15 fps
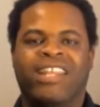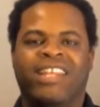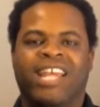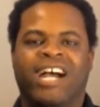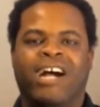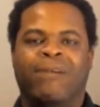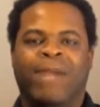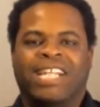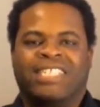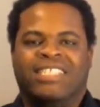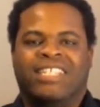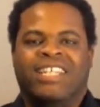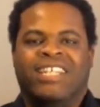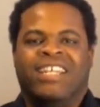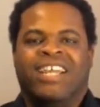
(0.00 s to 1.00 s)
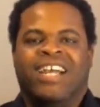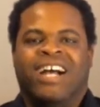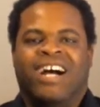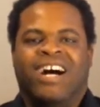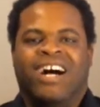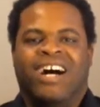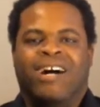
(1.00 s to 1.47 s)
Now I'm actually
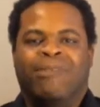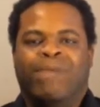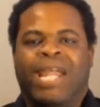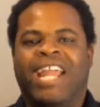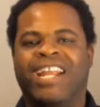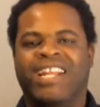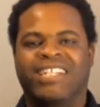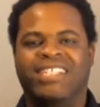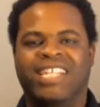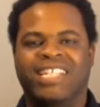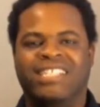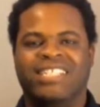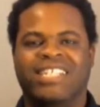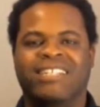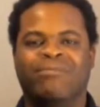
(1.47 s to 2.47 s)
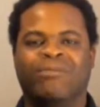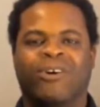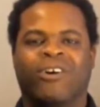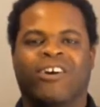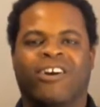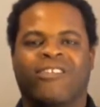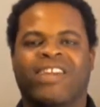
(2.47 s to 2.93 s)
paying attention
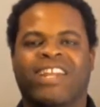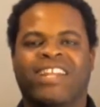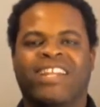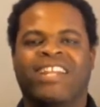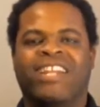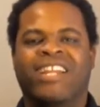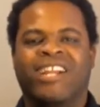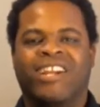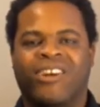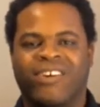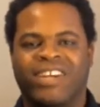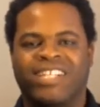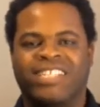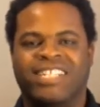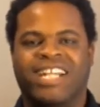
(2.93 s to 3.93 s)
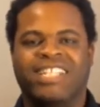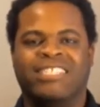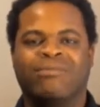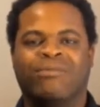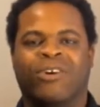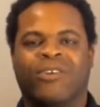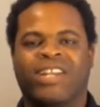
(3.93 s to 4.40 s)
more and
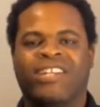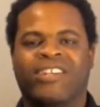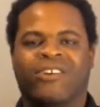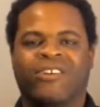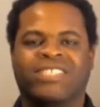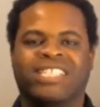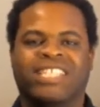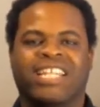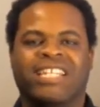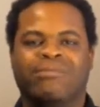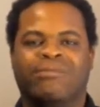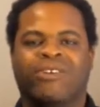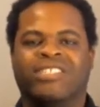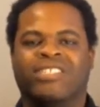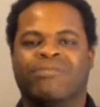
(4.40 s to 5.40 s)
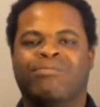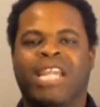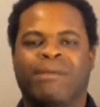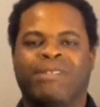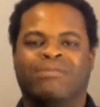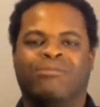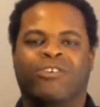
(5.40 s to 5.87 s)
criticizing more and noticing things more, so
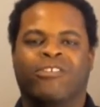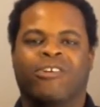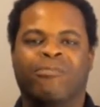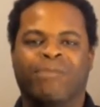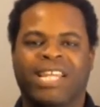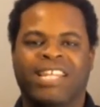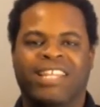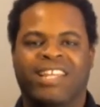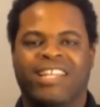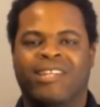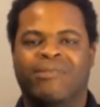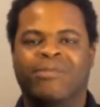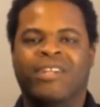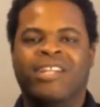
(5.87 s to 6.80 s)
maybe it's more of me than him.